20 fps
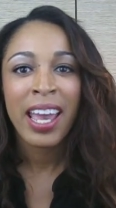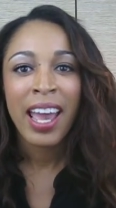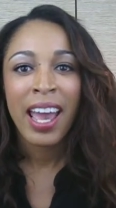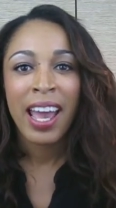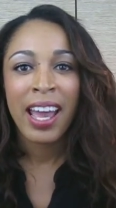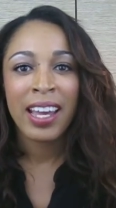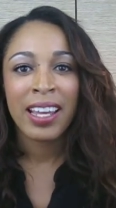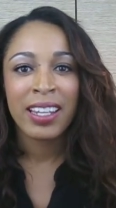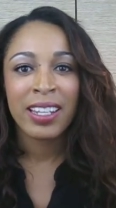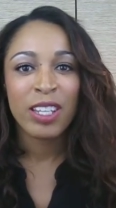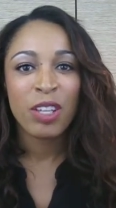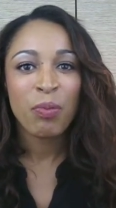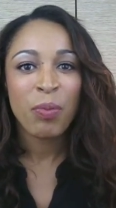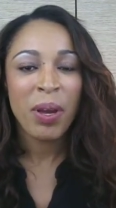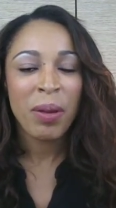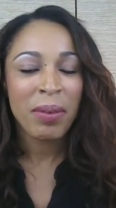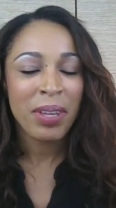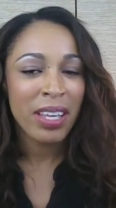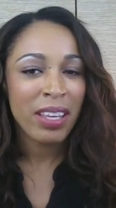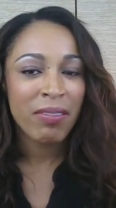And you
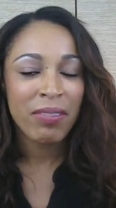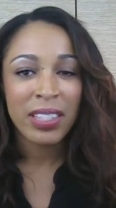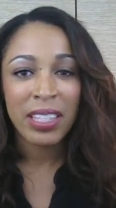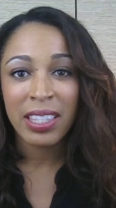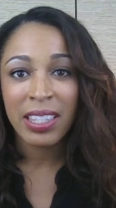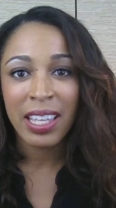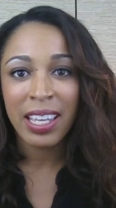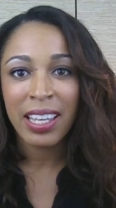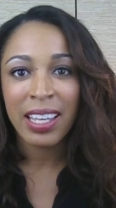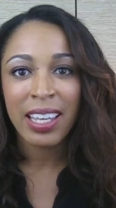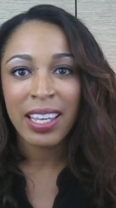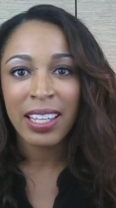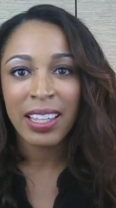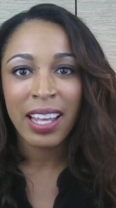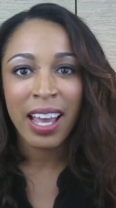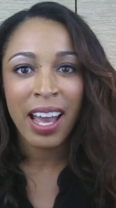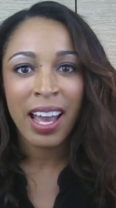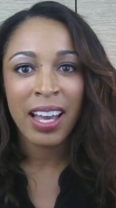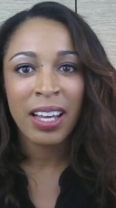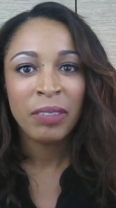might be even thinking
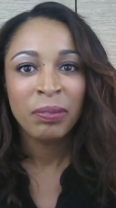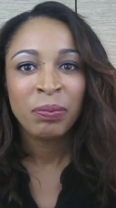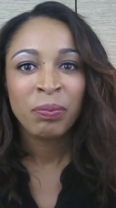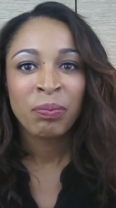that